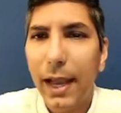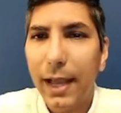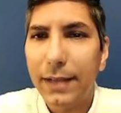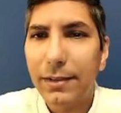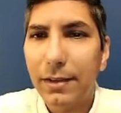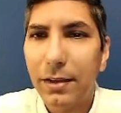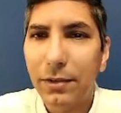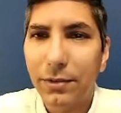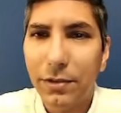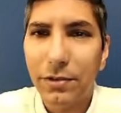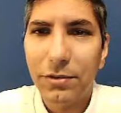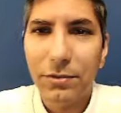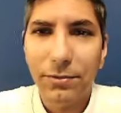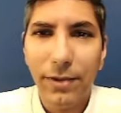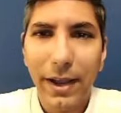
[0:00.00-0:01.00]
as a
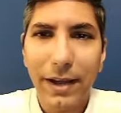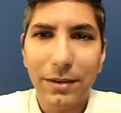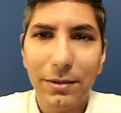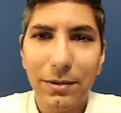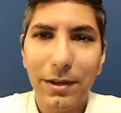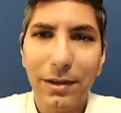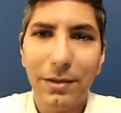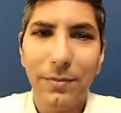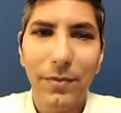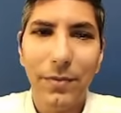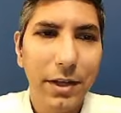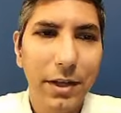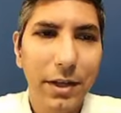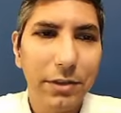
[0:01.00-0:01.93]
conversion factor here.